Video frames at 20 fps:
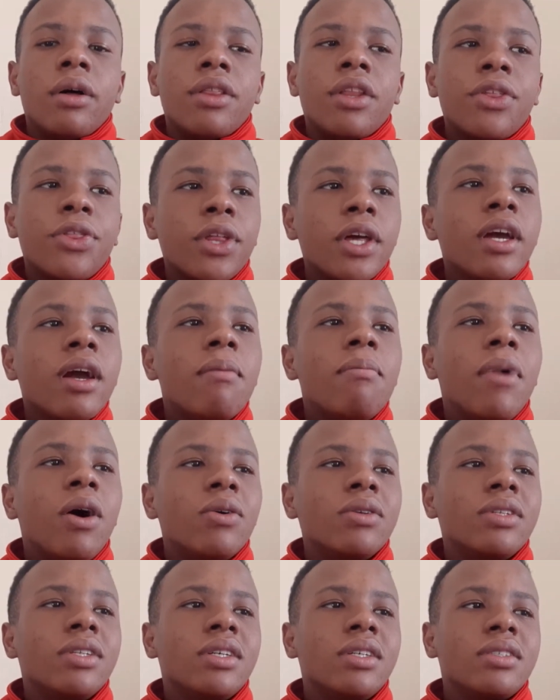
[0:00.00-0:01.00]
The thing
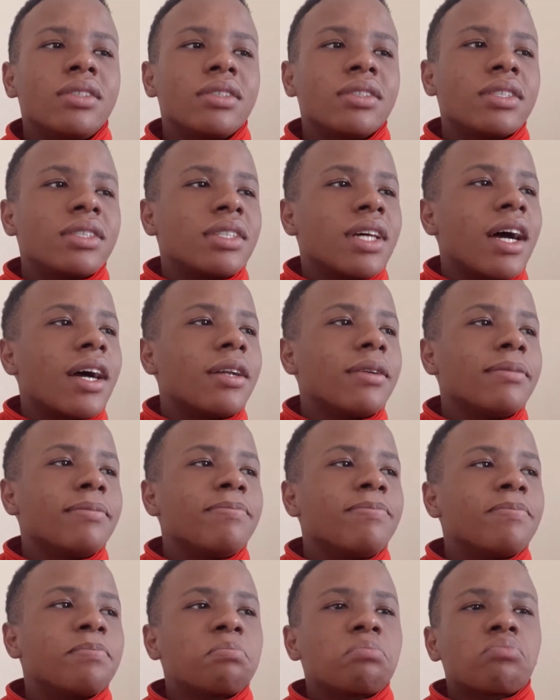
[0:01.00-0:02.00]
about this is that
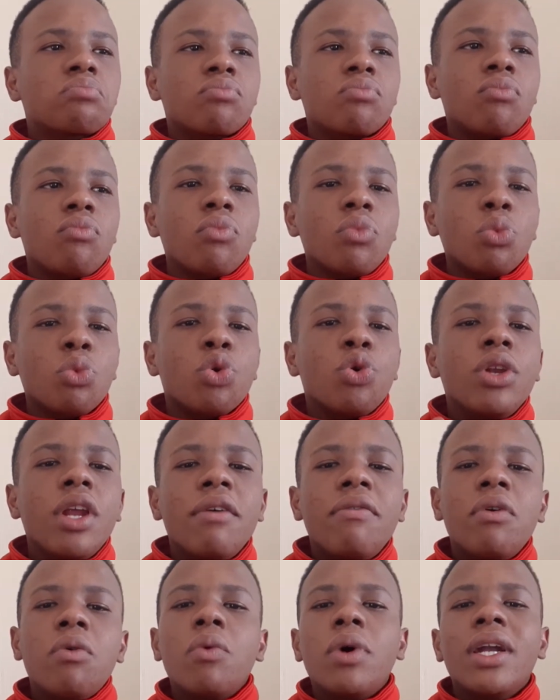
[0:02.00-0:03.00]
you
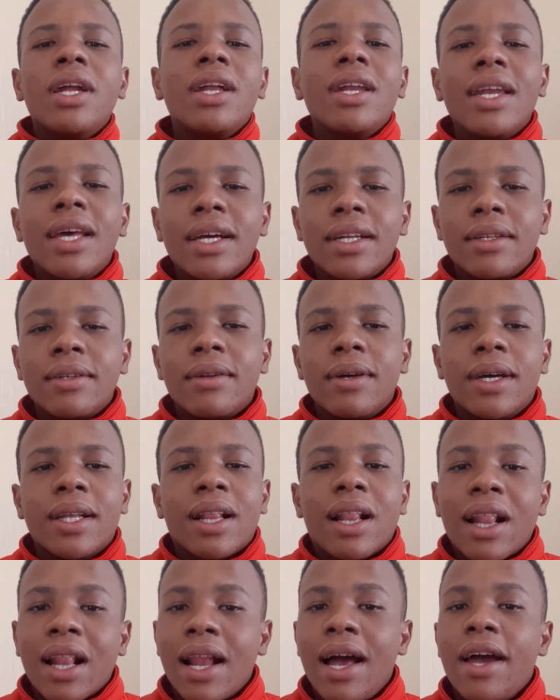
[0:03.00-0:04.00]
never want to let a
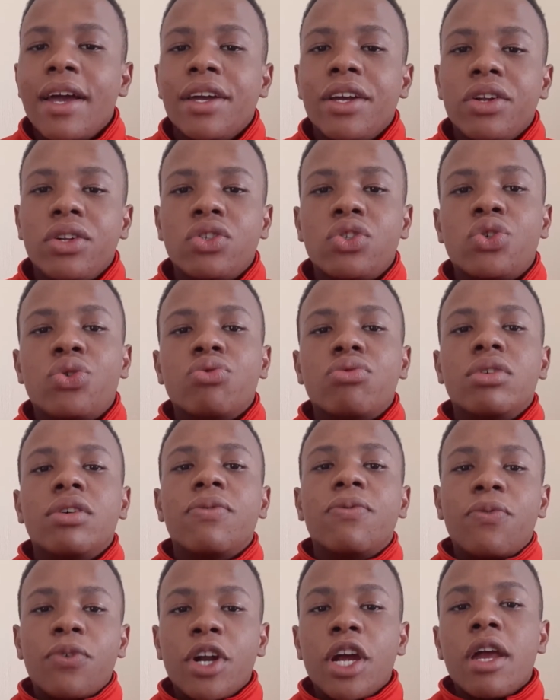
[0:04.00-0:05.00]
client to
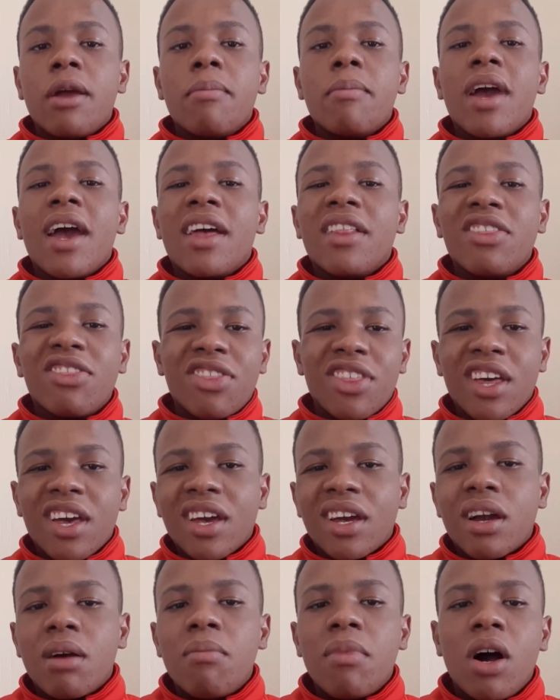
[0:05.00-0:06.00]
reframe and
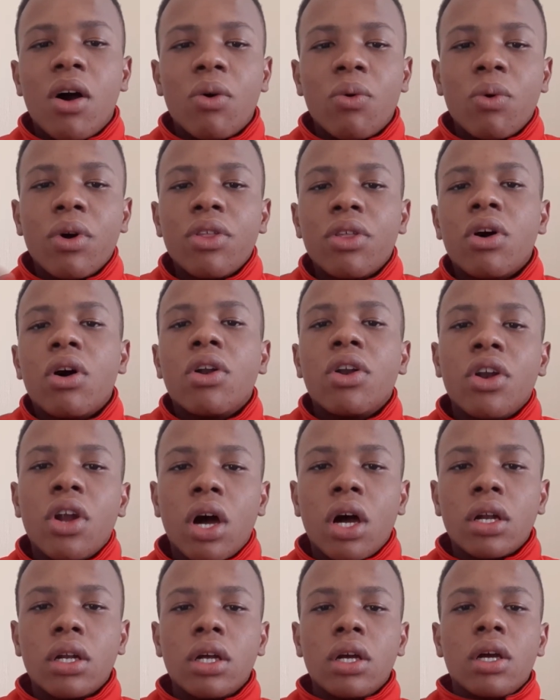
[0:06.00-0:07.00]
think about whether or
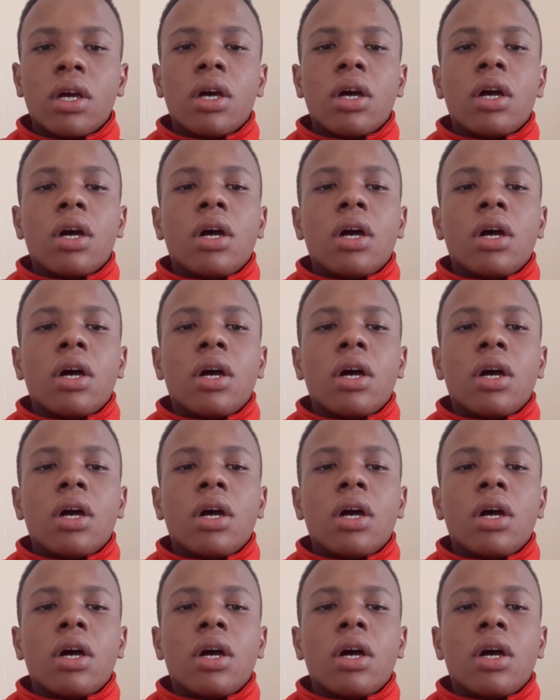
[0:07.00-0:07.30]
not